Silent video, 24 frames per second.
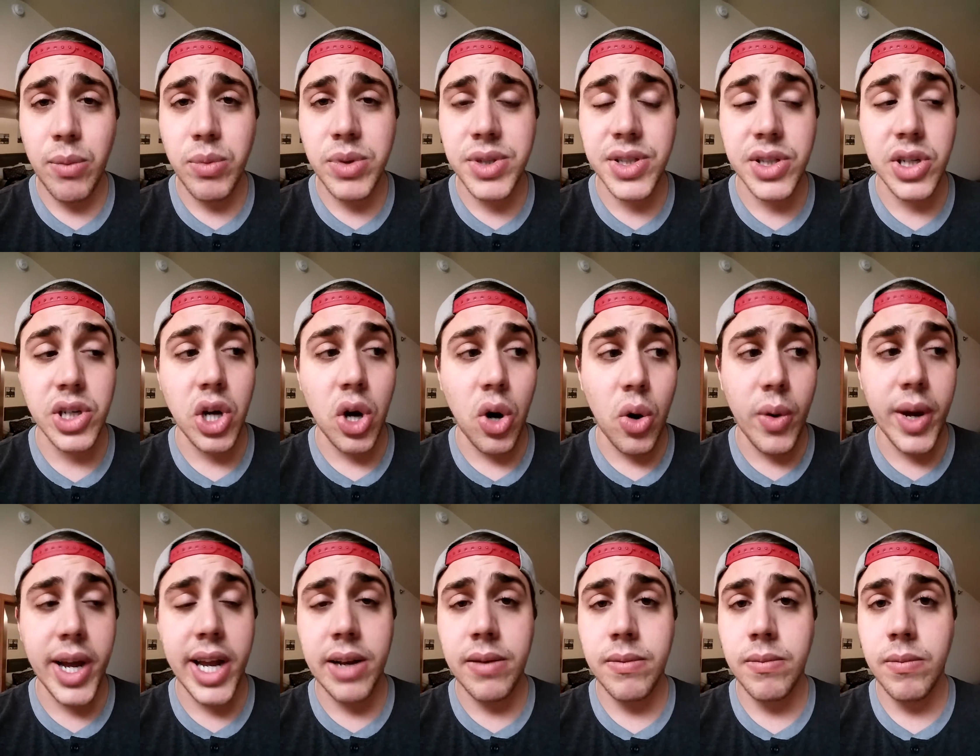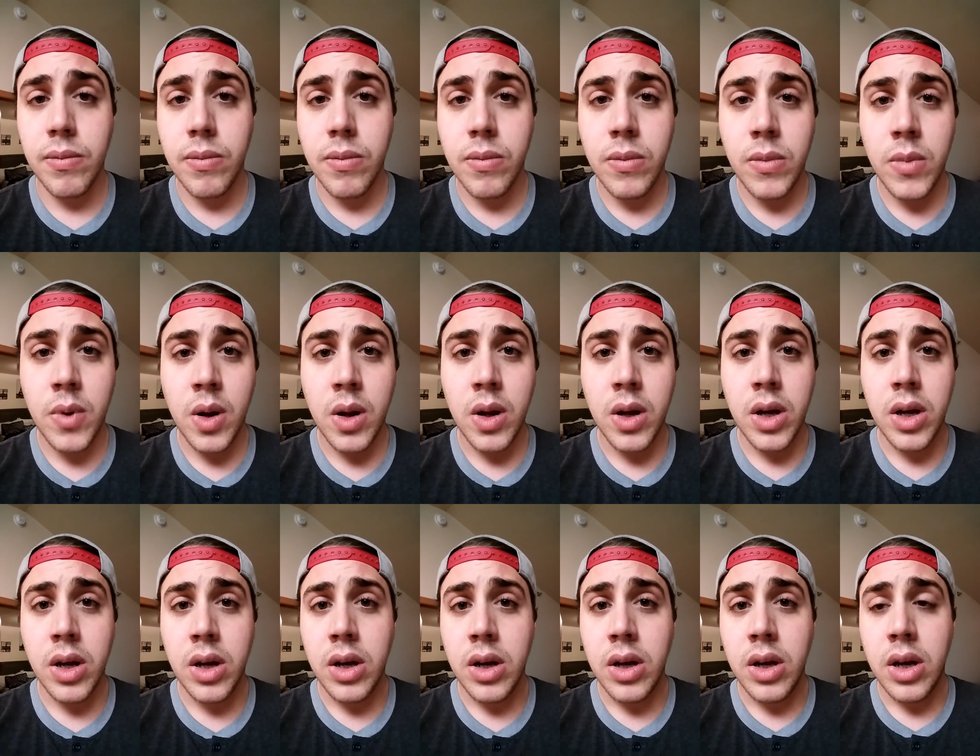was to go in,
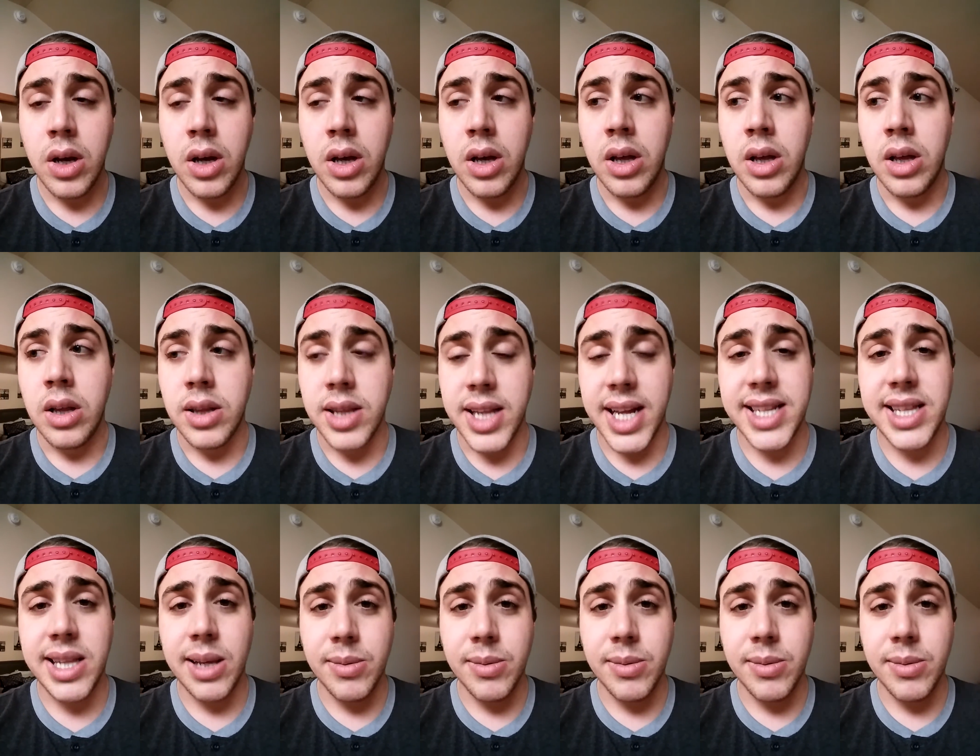let